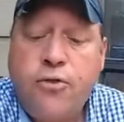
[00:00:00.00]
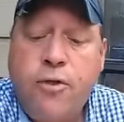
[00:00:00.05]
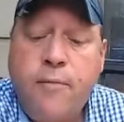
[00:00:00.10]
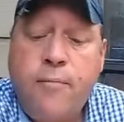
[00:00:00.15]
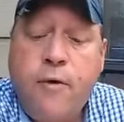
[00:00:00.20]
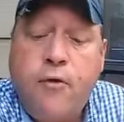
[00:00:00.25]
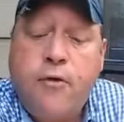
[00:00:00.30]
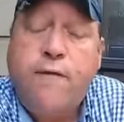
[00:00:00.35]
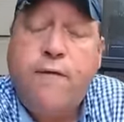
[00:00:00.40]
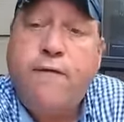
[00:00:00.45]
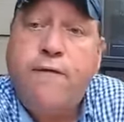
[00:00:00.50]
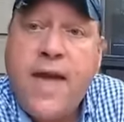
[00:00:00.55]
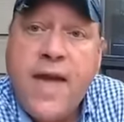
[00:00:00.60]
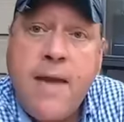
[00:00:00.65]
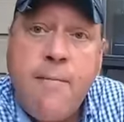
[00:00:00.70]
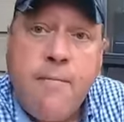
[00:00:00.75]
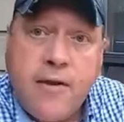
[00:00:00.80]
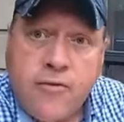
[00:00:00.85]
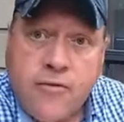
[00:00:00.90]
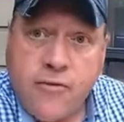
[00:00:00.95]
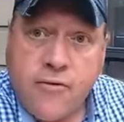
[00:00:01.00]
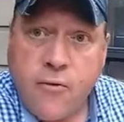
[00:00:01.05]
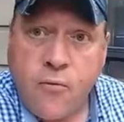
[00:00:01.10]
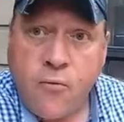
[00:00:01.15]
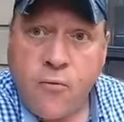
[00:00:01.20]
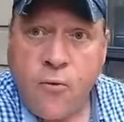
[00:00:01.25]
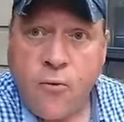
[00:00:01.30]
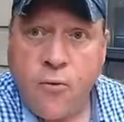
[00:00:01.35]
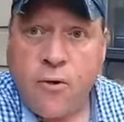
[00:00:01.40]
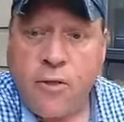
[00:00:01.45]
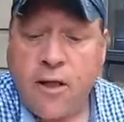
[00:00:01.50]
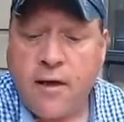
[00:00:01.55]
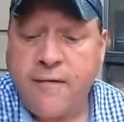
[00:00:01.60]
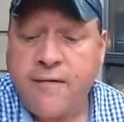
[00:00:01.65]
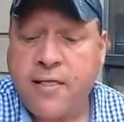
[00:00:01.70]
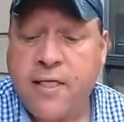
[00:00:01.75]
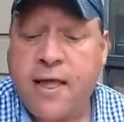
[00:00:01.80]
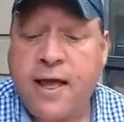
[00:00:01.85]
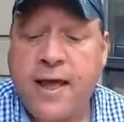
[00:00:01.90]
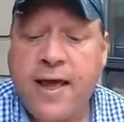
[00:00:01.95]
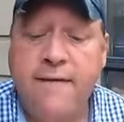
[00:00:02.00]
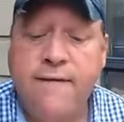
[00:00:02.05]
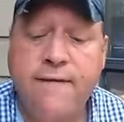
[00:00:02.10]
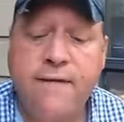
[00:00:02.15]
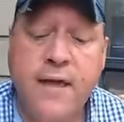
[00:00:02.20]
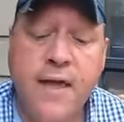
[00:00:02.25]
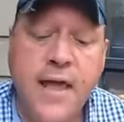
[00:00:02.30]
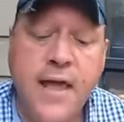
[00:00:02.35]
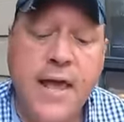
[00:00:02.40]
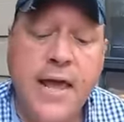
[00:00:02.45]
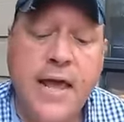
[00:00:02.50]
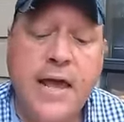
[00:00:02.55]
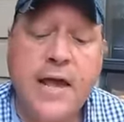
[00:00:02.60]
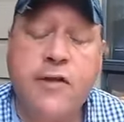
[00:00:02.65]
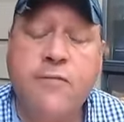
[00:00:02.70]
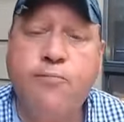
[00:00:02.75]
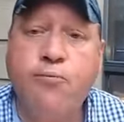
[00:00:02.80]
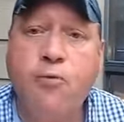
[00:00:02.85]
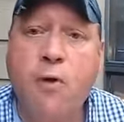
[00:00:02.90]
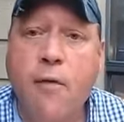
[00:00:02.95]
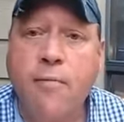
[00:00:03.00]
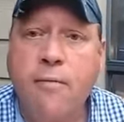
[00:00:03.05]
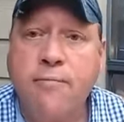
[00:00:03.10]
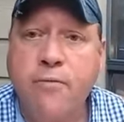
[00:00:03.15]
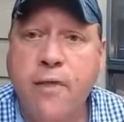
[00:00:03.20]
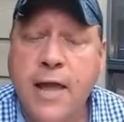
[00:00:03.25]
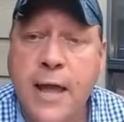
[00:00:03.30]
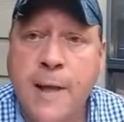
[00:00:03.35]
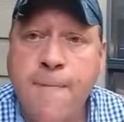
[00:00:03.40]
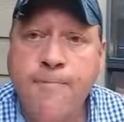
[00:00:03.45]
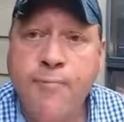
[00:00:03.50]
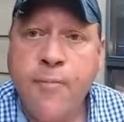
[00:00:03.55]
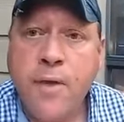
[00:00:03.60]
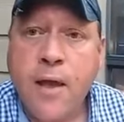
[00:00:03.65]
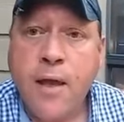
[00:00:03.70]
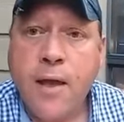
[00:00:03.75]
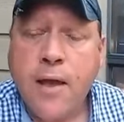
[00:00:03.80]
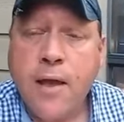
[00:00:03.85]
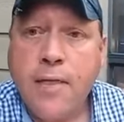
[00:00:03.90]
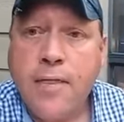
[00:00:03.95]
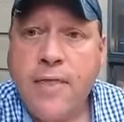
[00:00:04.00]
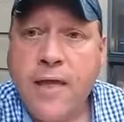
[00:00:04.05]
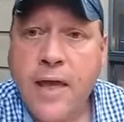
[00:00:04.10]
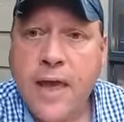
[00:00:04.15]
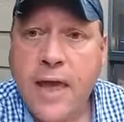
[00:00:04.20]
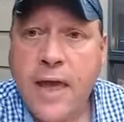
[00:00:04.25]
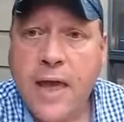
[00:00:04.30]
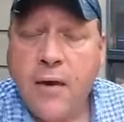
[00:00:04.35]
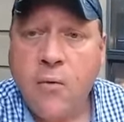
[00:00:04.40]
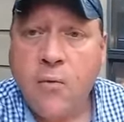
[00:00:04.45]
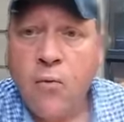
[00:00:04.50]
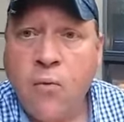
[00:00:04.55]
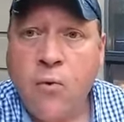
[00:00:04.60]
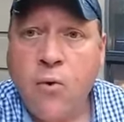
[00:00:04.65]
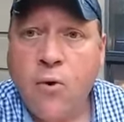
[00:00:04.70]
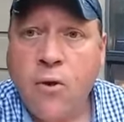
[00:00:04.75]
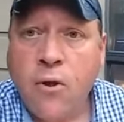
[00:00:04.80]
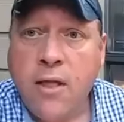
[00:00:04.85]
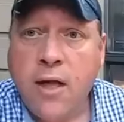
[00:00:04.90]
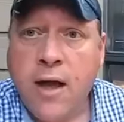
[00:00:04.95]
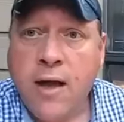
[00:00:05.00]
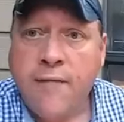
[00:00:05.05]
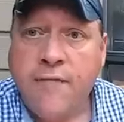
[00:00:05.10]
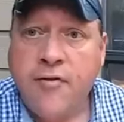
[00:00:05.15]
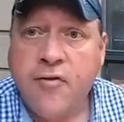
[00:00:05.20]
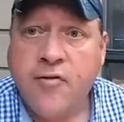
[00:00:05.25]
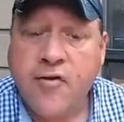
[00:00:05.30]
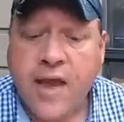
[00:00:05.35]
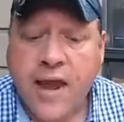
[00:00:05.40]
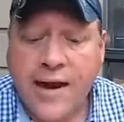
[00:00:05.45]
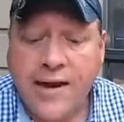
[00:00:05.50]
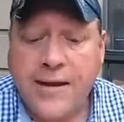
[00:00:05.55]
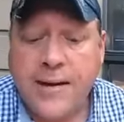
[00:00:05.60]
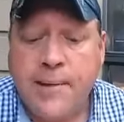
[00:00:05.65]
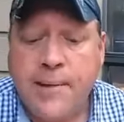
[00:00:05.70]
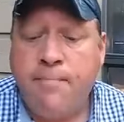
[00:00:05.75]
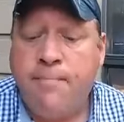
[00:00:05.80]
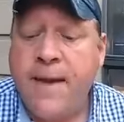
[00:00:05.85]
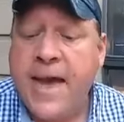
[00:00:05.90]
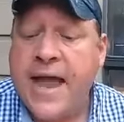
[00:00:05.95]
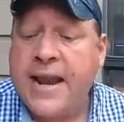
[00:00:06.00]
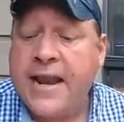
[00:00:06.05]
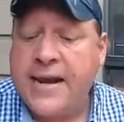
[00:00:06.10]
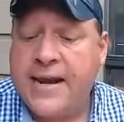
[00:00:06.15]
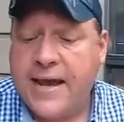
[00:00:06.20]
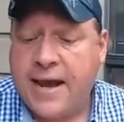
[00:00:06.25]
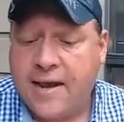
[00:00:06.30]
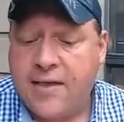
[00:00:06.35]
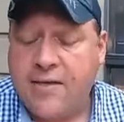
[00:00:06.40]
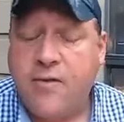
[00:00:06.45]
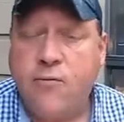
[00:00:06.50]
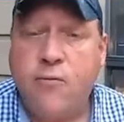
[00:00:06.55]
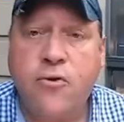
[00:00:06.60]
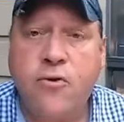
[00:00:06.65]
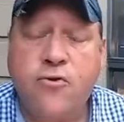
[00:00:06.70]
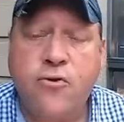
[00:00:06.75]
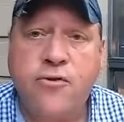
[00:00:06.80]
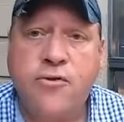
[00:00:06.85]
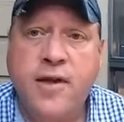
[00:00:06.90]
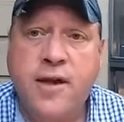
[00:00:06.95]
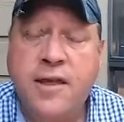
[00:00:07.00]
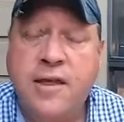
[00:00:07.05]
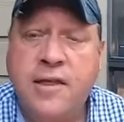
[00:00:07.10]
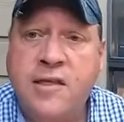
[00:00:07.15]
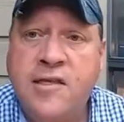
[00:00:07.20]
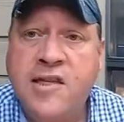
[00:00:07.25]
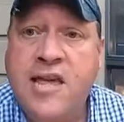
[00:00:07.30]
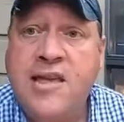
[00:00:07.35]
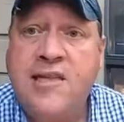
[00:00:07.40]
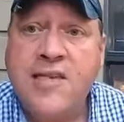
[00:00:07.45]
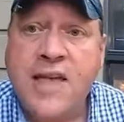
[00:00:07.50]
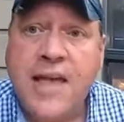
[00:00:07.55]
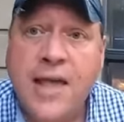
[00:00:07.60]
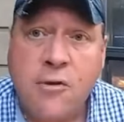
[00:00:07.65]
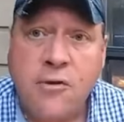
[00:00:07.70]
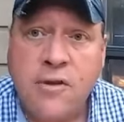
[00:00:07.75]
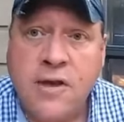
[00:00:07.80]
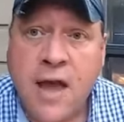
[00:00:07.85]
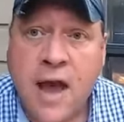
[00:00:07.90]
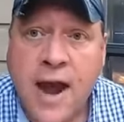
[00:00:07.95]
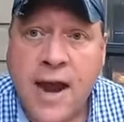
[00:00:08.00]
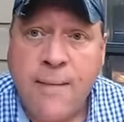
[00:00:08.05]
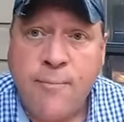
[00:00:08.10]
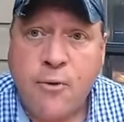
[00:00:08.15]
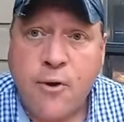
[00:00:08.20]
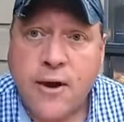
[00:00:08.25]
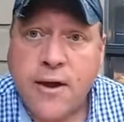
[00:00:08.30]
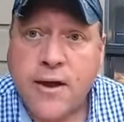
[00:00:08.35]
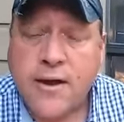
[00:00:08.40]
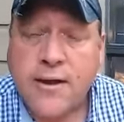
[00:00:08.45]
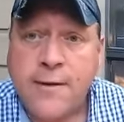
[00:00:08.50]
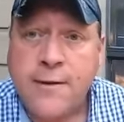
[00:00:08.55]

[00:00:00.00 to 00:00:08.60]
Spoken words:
The most famous rule of life is probably the rule of Saint Benedict, which is a detailed guidebook,